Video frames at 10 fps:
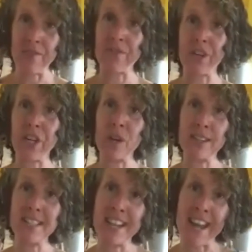have for you
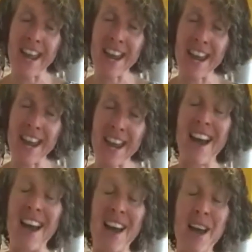all
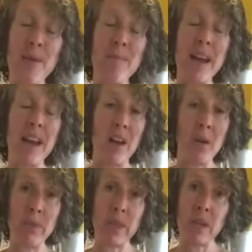today.
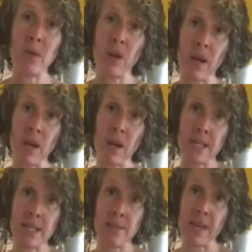I hope that you were
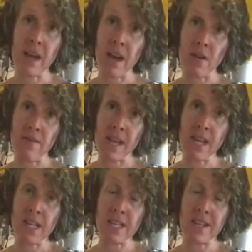able to get something
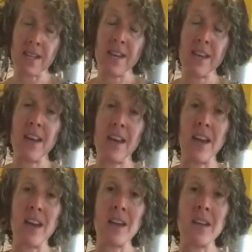out of it.
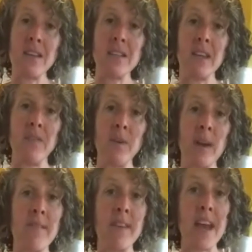And
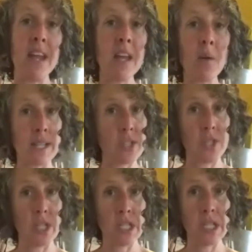if you have any
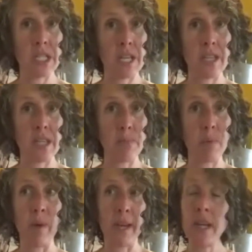questions at
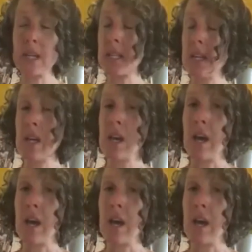this point,